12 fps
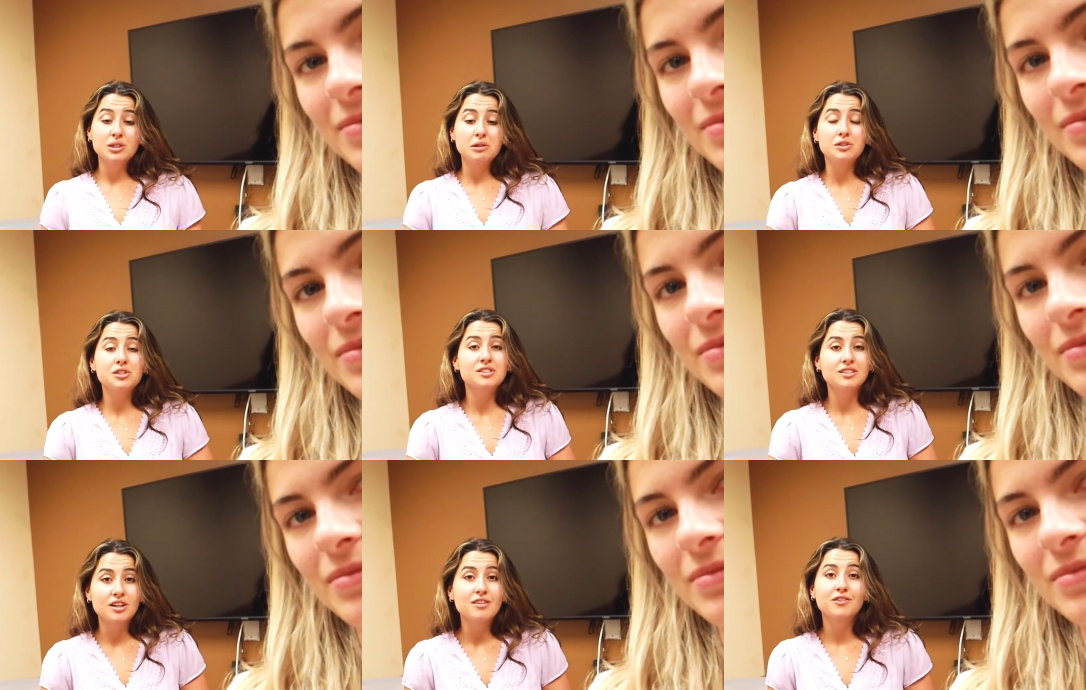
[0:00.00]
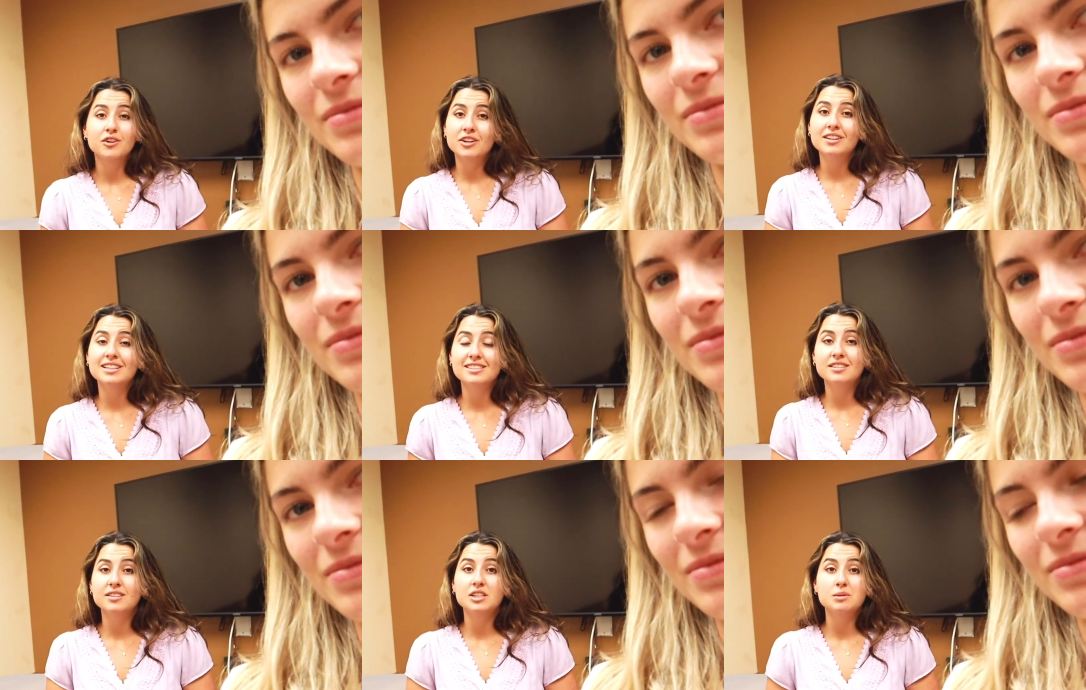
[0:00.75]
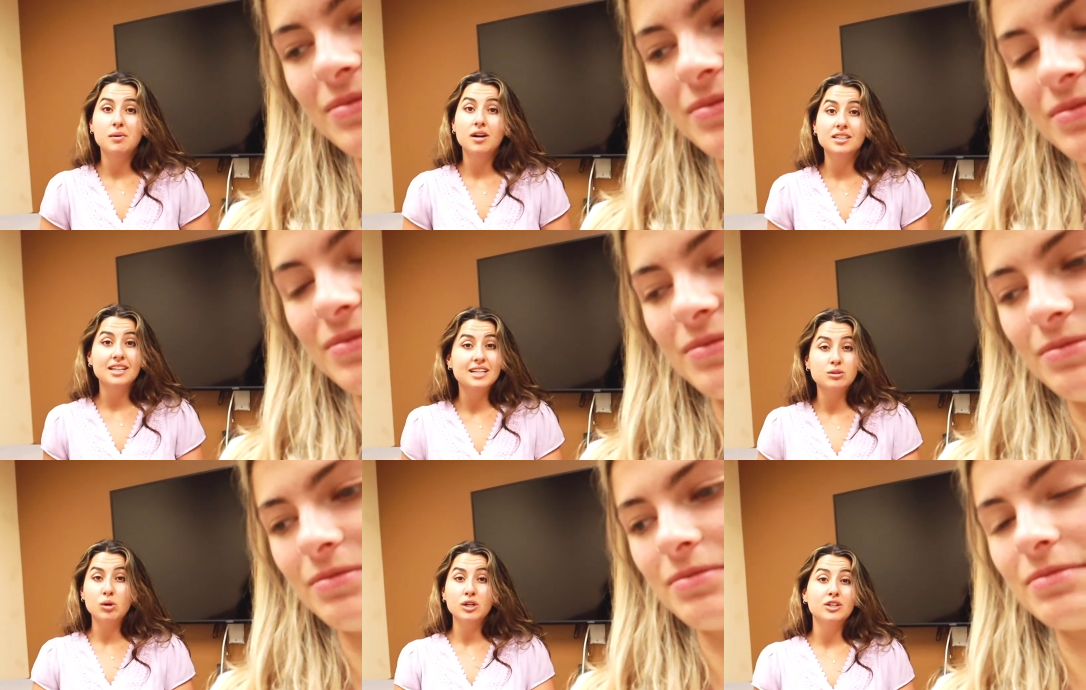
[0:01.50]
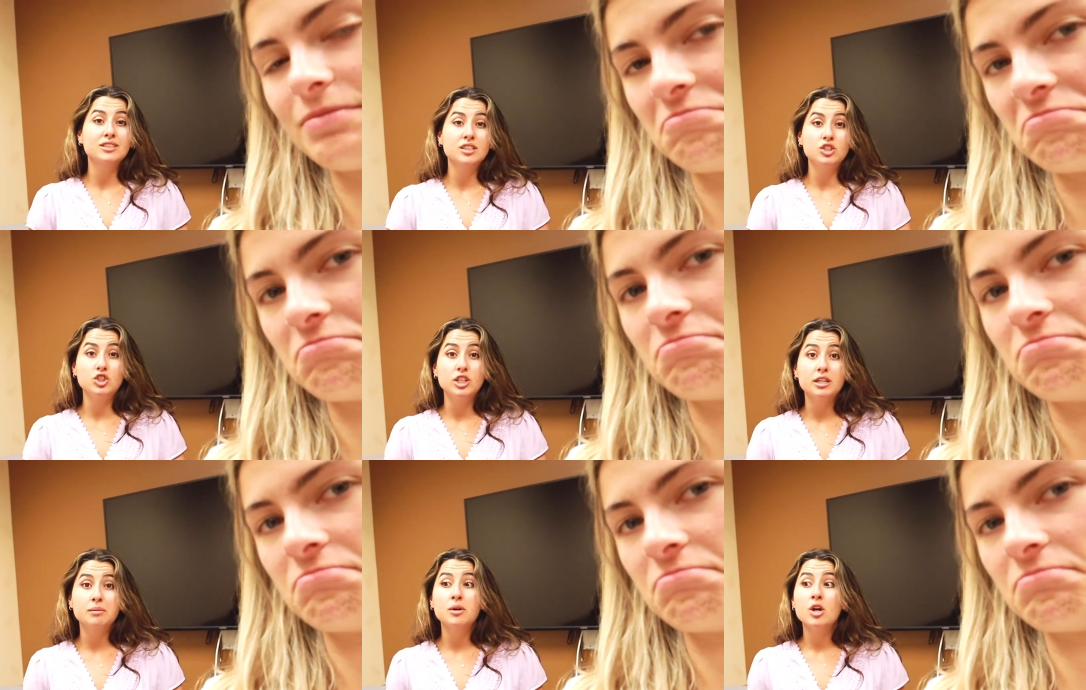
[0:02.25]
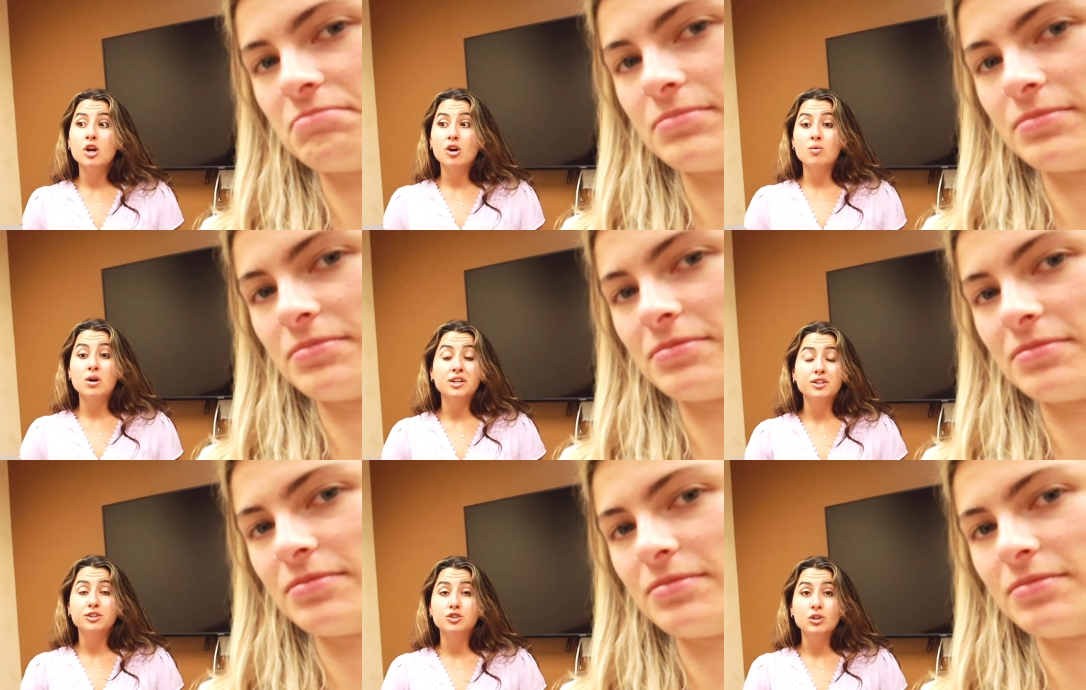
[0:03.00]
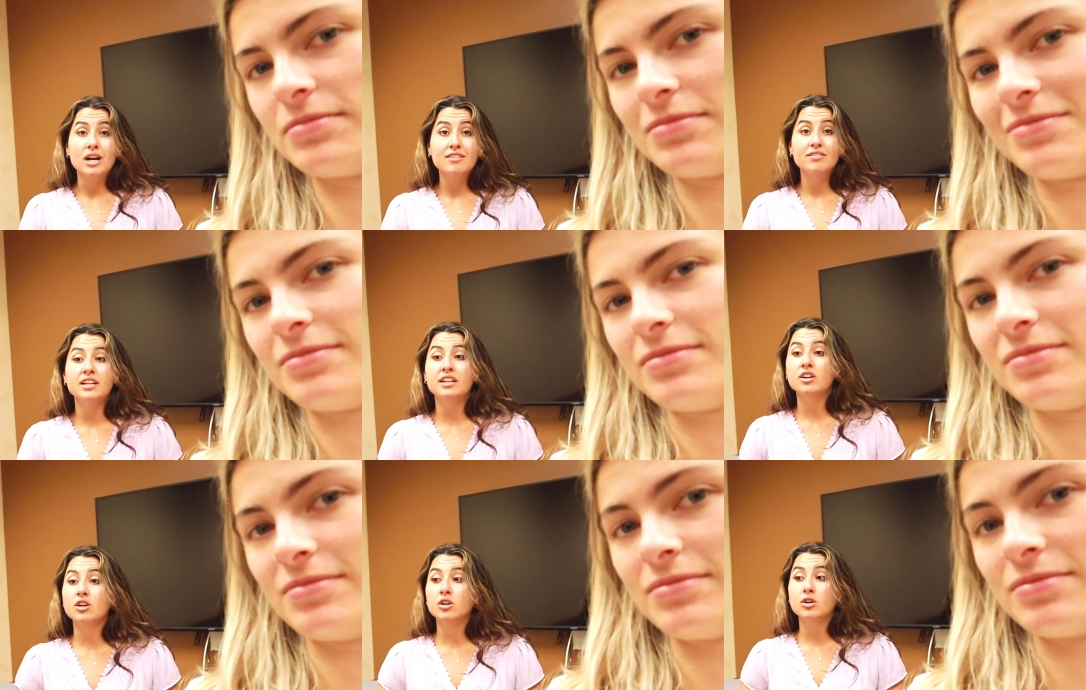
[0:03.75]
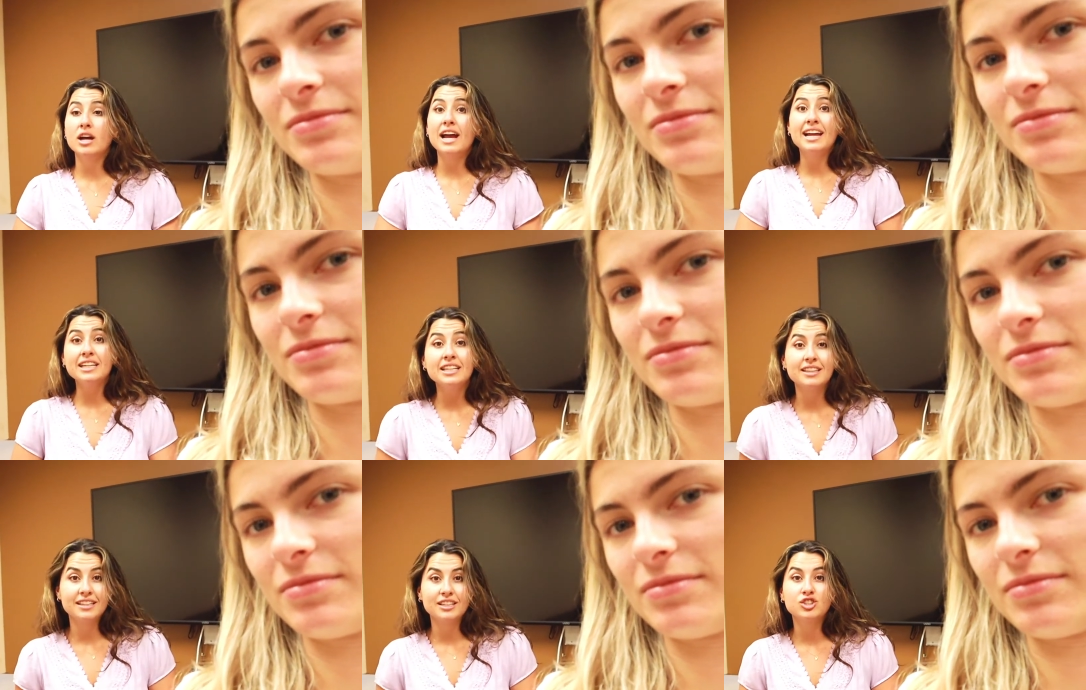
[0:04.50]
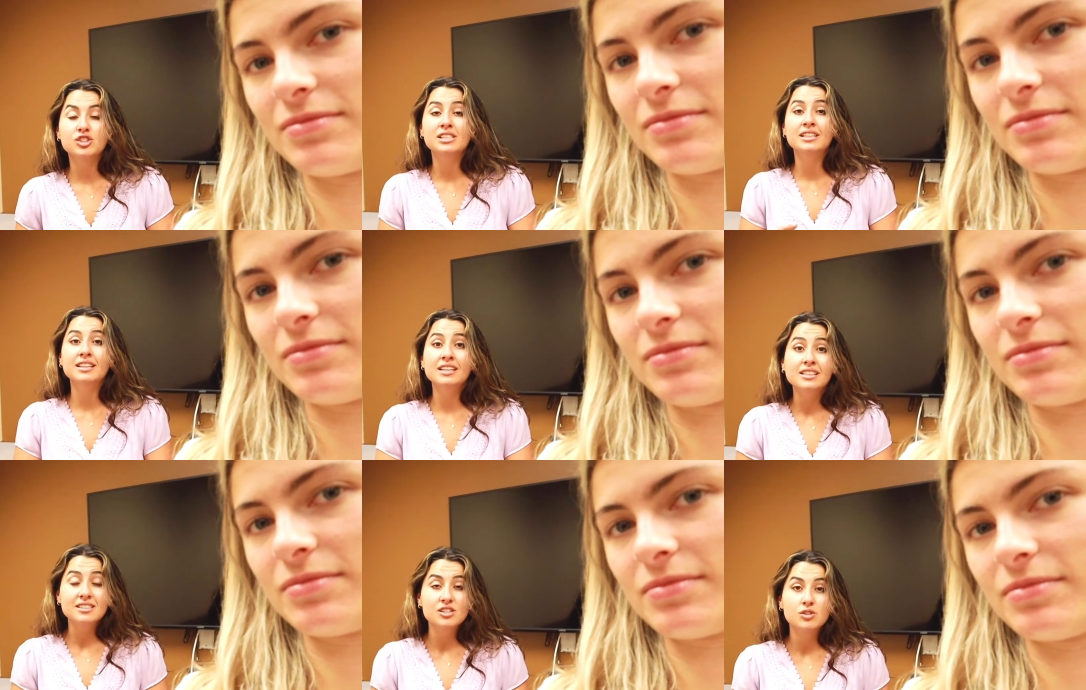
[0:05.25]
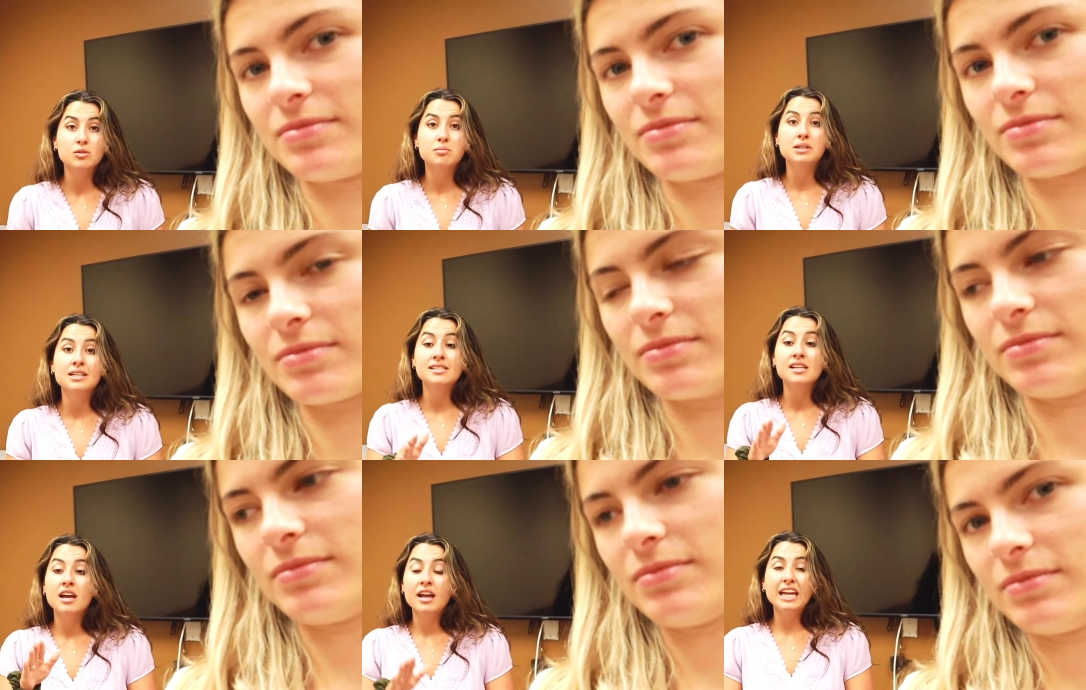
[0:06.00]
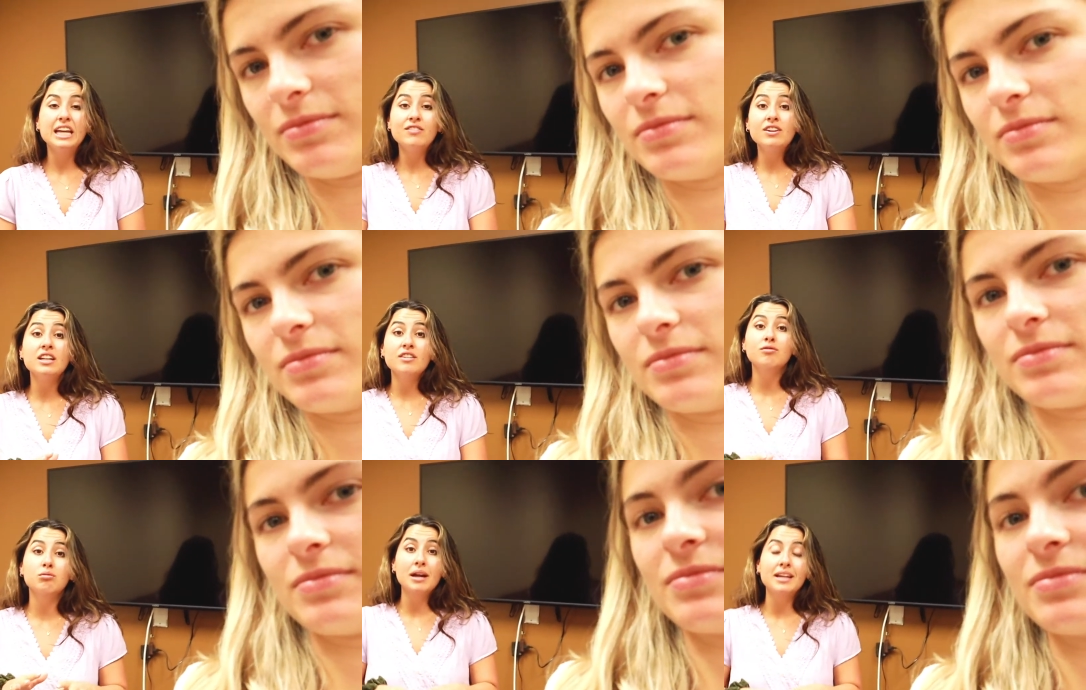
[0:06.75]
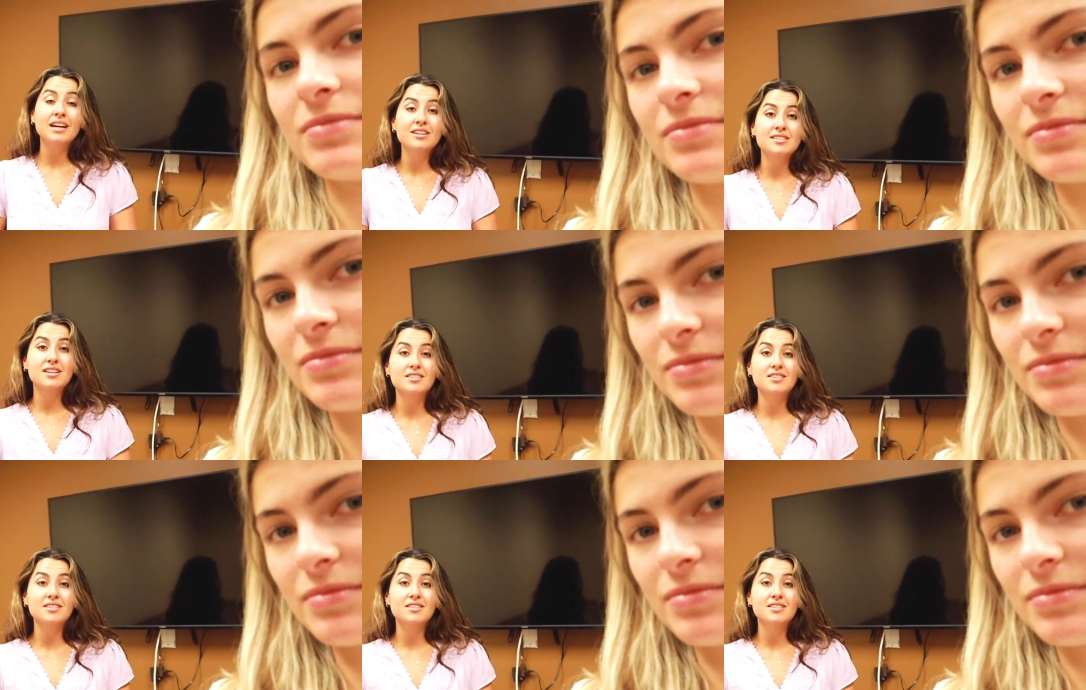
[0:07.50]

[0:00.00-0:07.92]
Speaker 1: So I would just love for you to listen to this podcast while you're at the gym or while you're driving or anything. Just listen to it because even if right now is